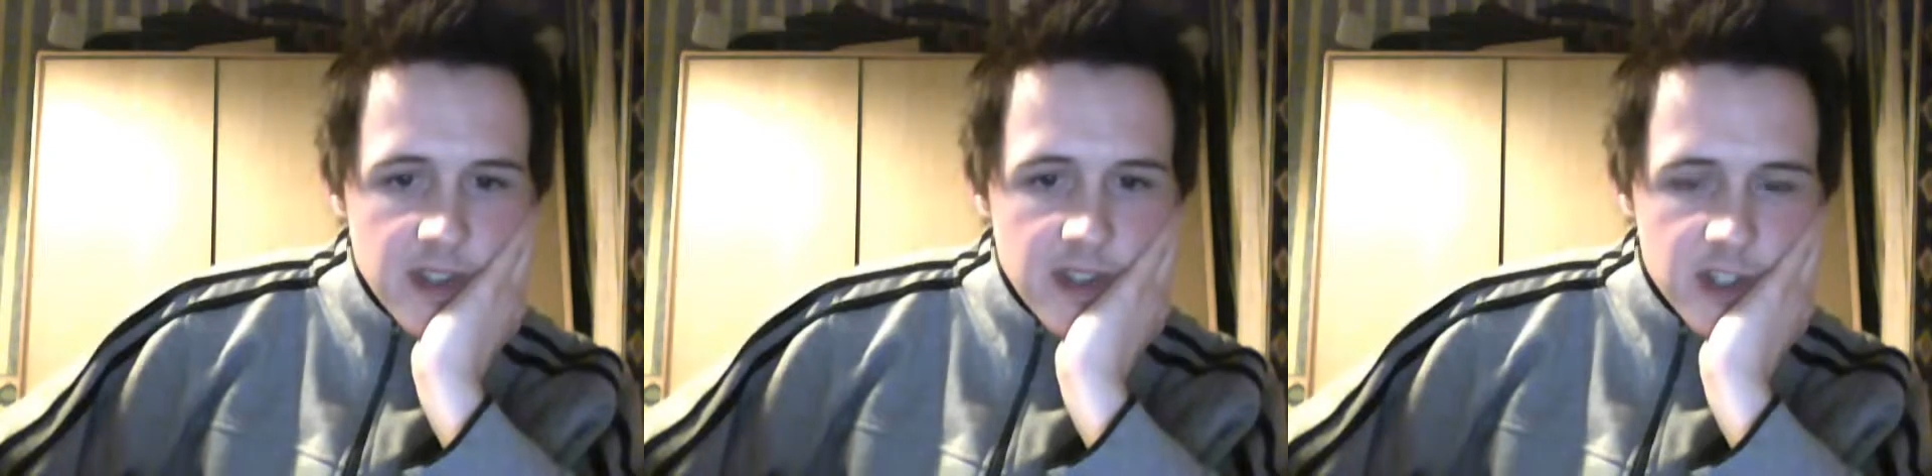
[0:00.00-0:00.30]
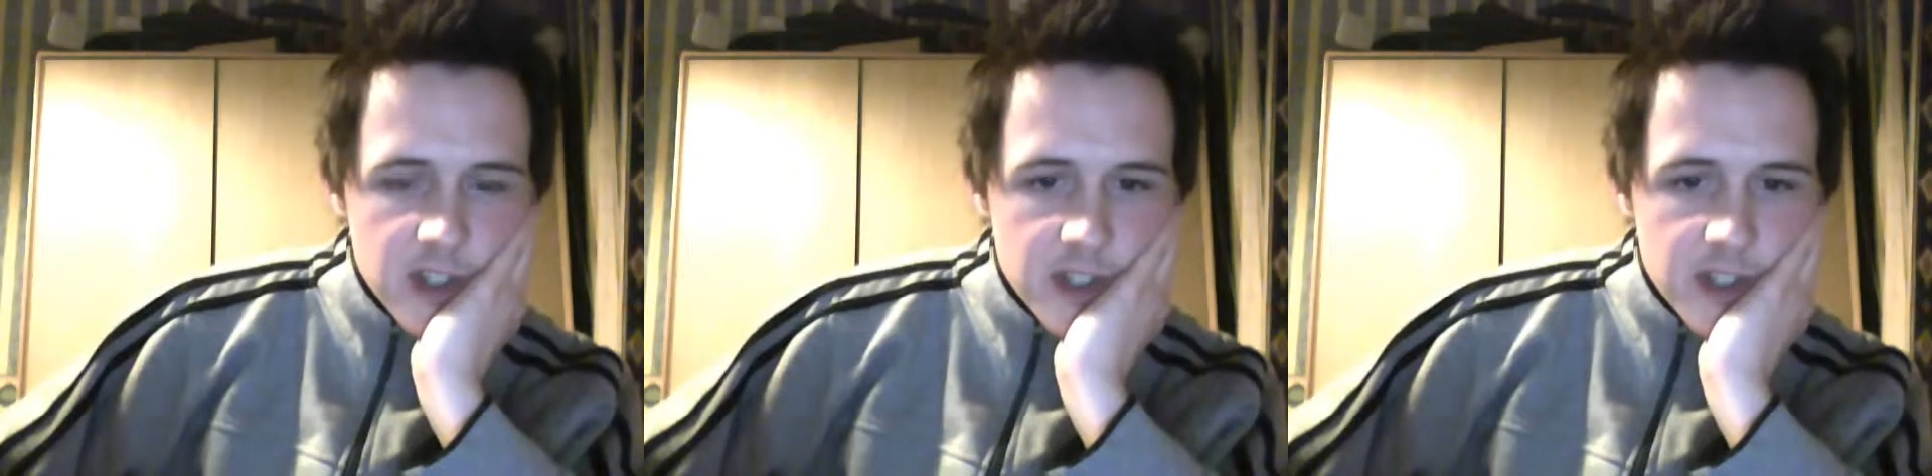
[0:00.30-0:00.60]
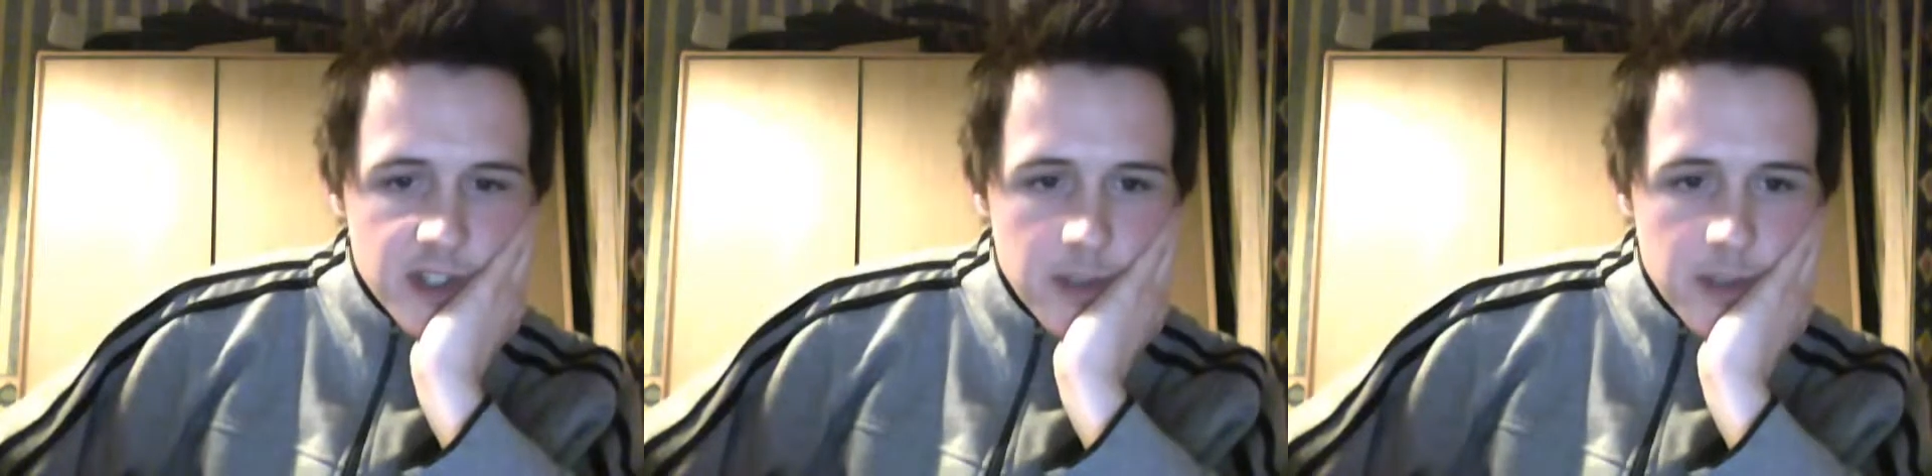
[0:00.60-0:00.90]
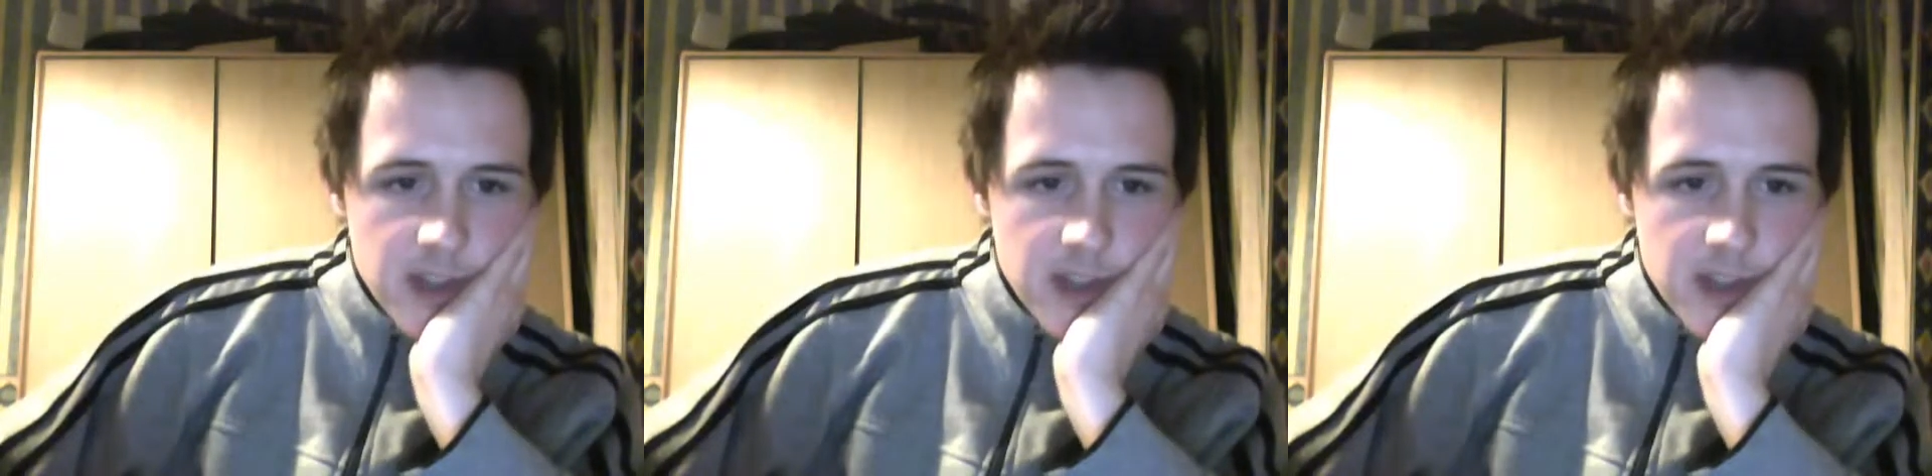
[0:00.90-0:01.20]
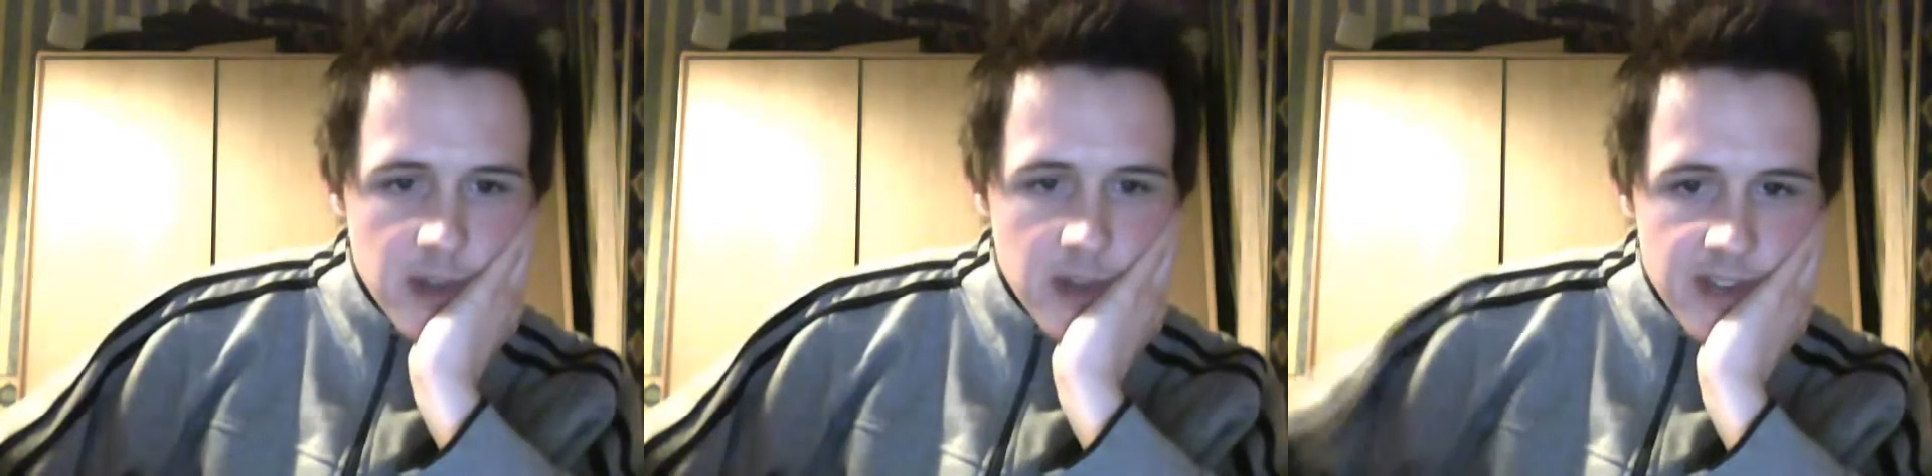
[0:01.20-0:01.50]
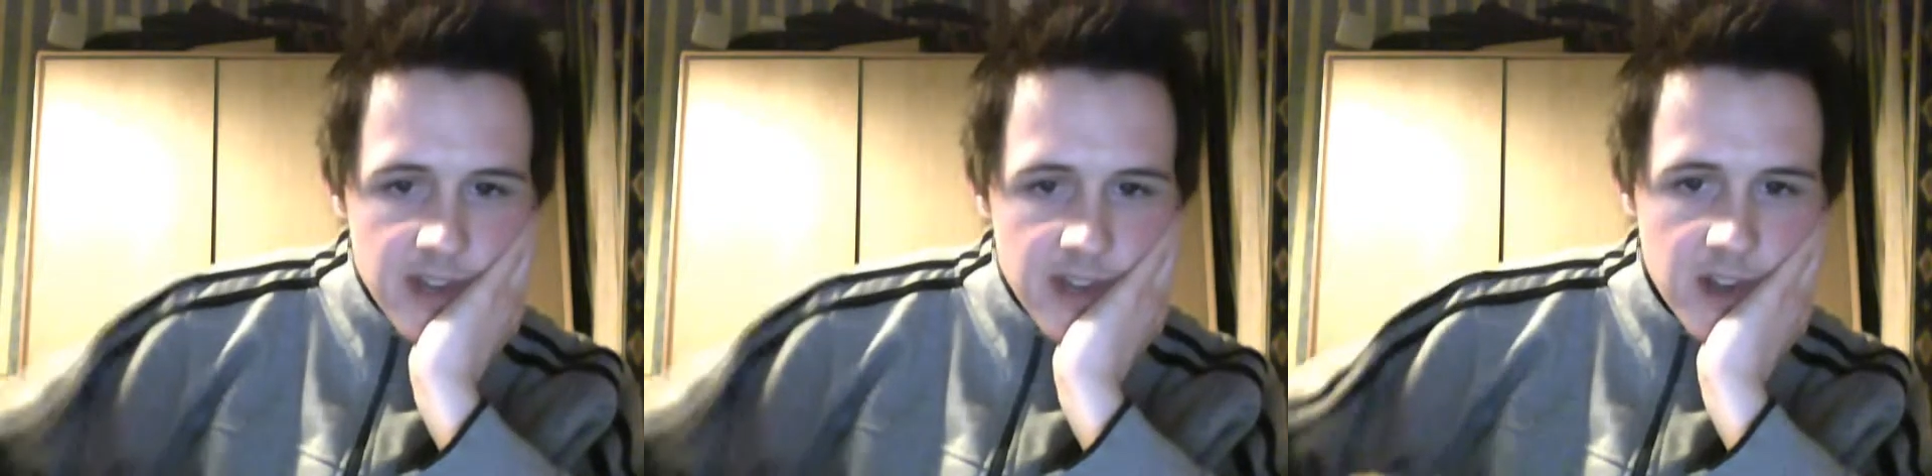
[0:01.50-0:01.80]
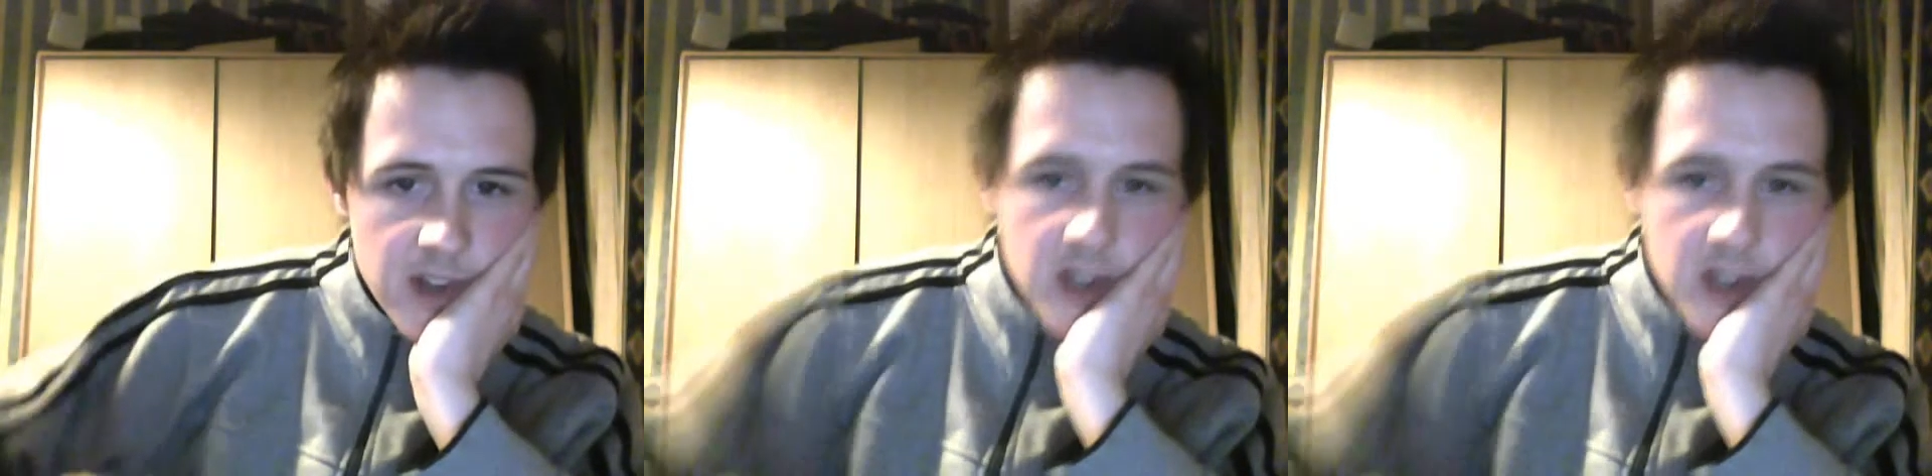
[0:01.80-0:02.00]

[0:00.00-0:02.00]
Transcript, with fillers: short term because I'm only here for